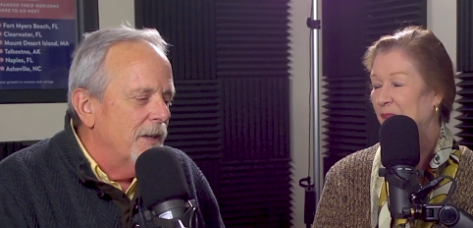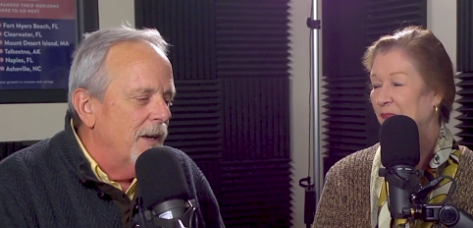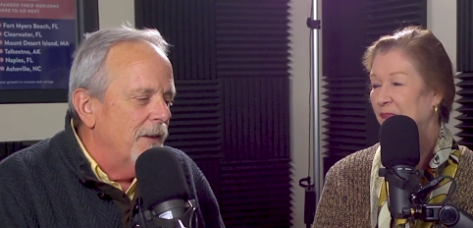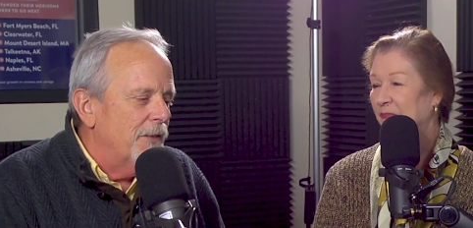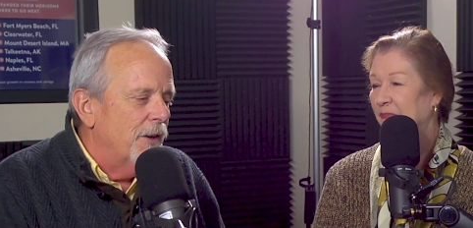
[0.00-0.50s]

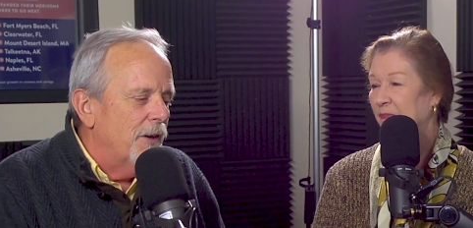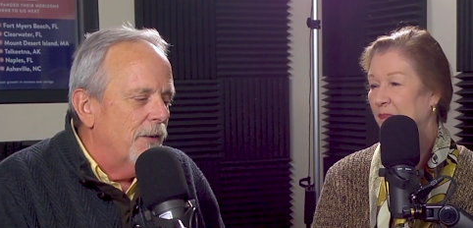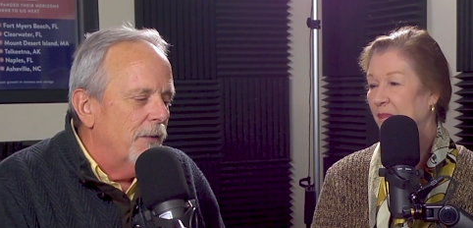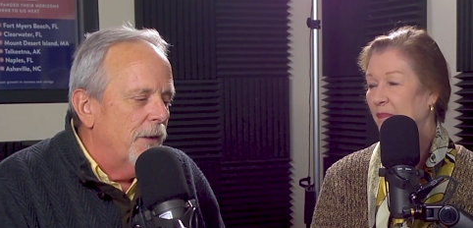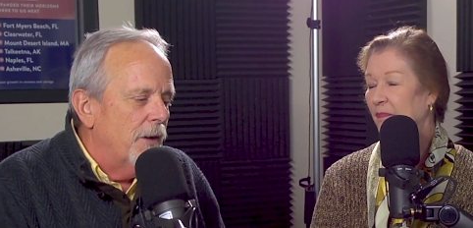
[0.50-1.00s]
Speaker 1: they,
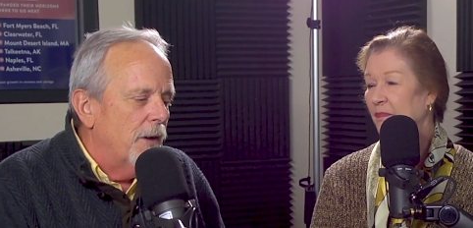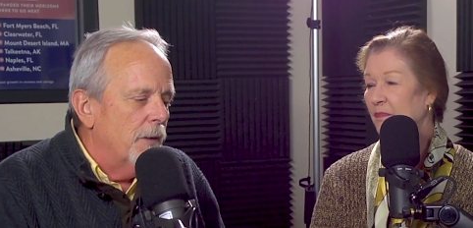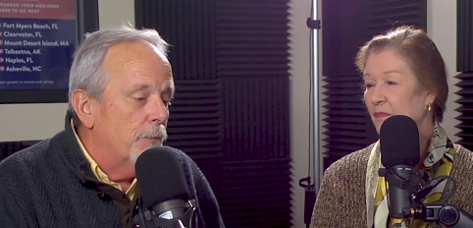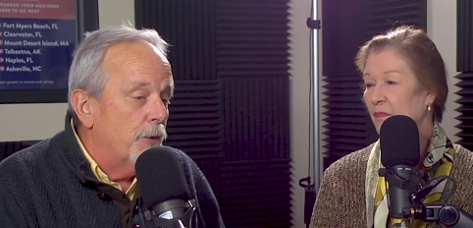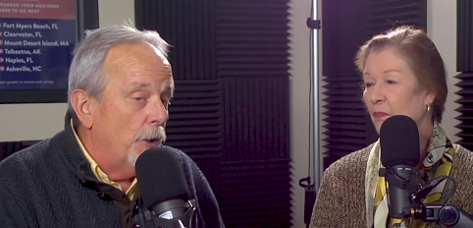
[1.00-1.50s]
they're, they're
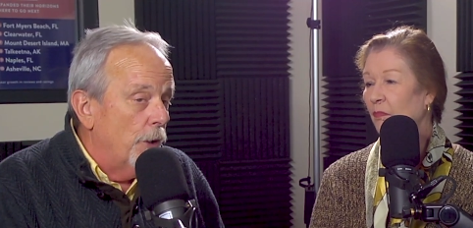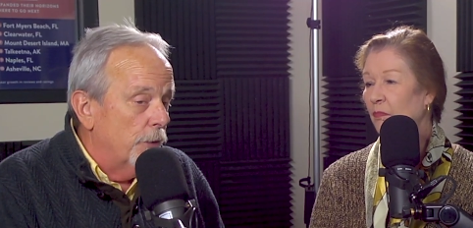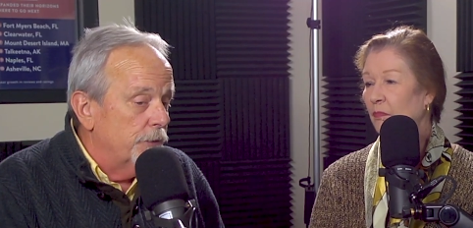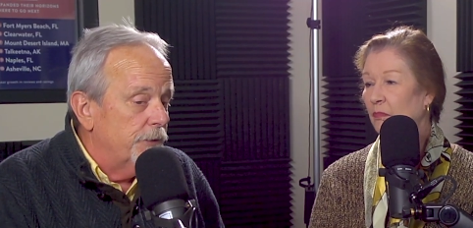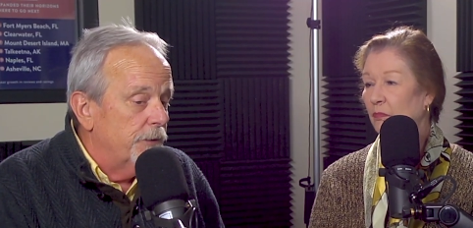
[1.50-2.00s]
uh,
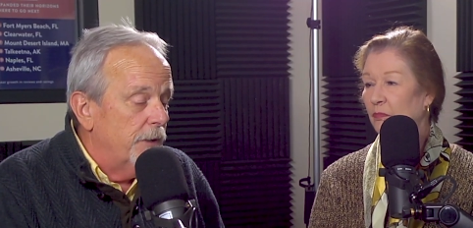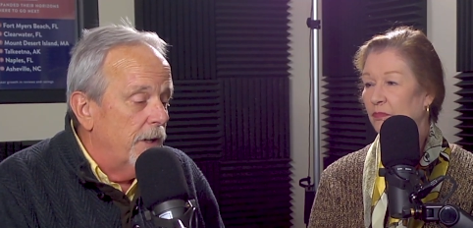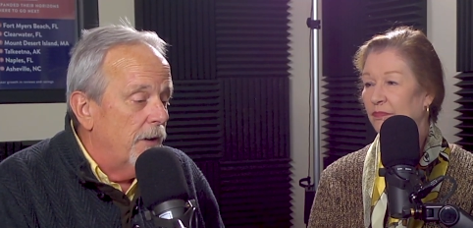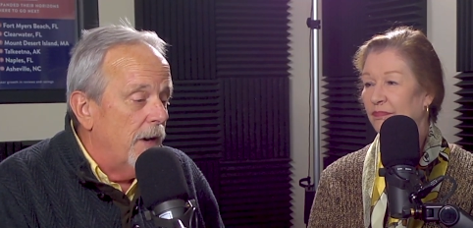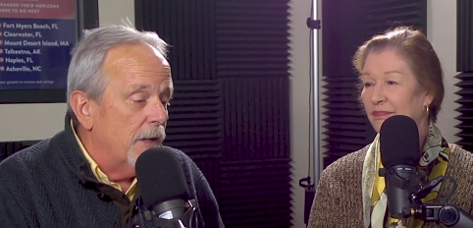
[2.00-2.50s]
pros.
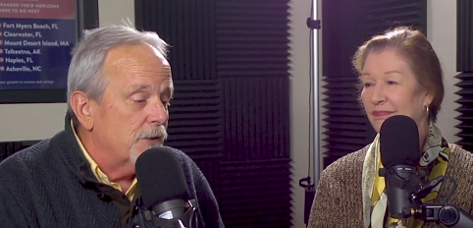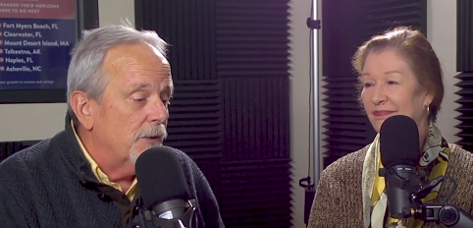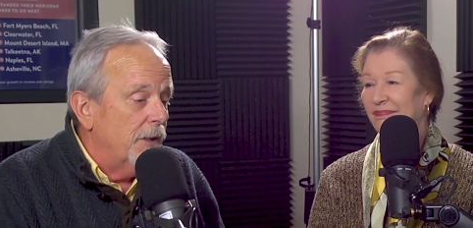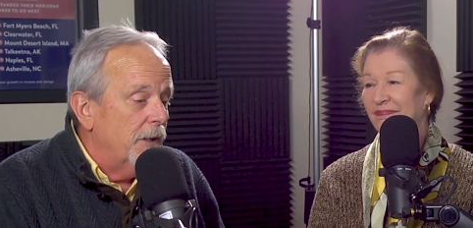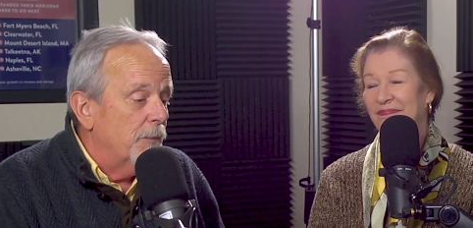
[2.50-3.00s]
They are
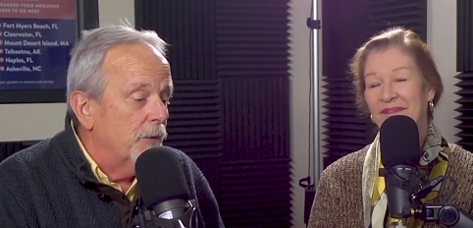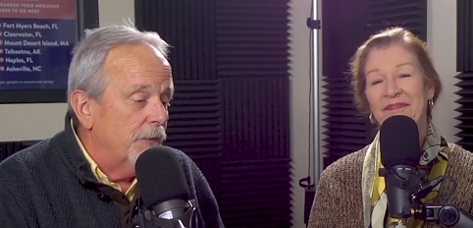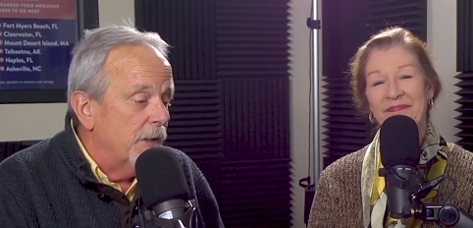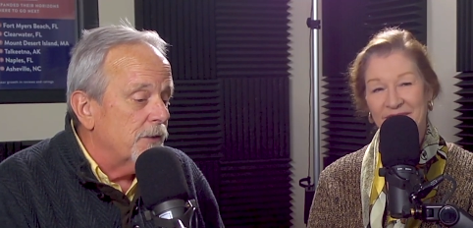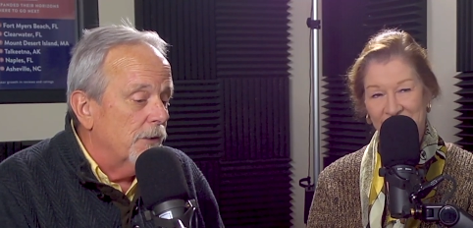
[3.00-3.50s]
actually uh,
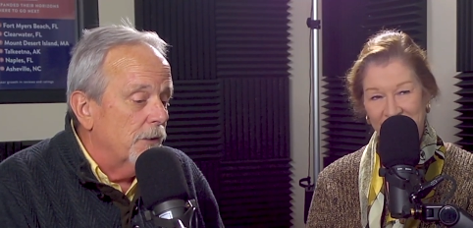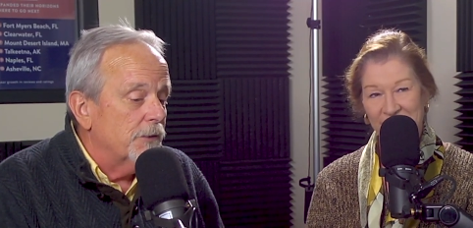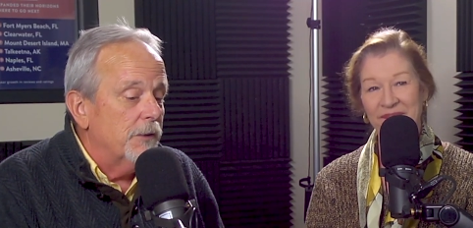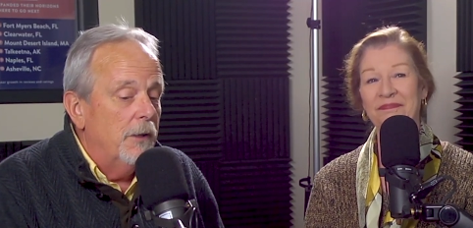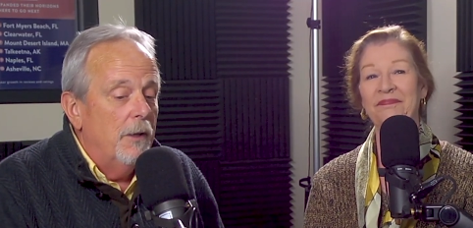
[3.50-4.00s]

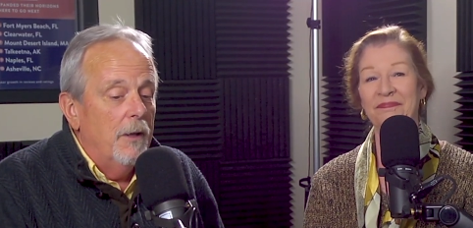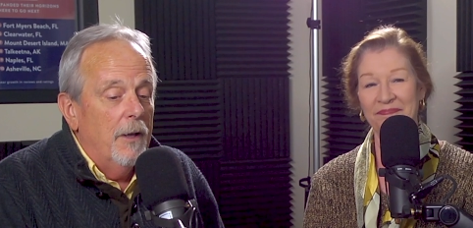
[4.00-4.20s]
professionals. Mm-hmm.